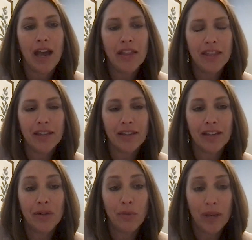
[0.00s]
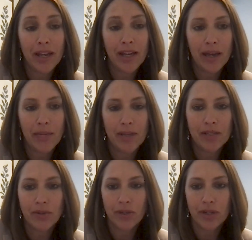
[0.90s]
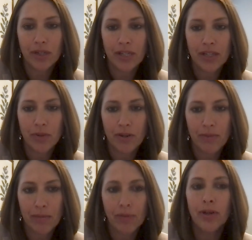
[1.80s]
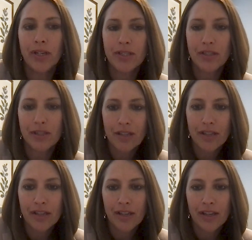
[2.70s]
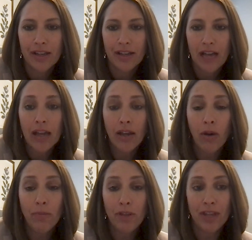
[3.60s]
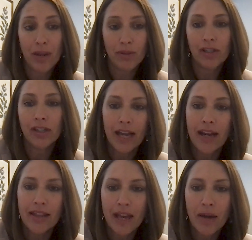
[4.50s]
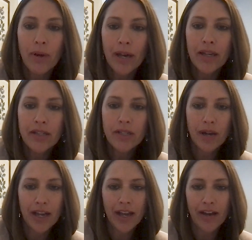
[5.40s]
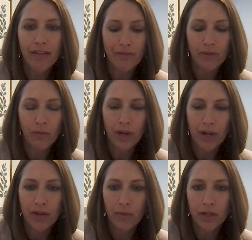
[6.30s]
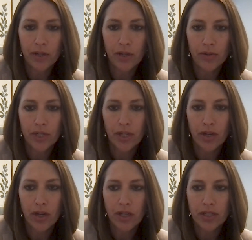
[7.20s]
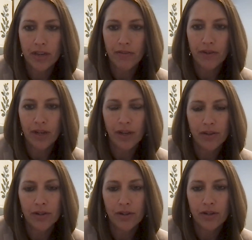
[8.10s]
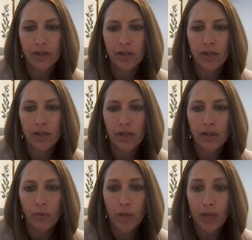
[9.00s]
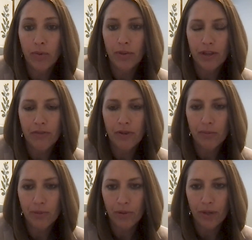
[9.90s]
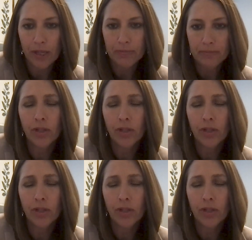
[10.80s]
I think in a way, I mentor each one of my employees. I hope that they would look at it that way. So I have one-on-one coaching calls every other week with every employee.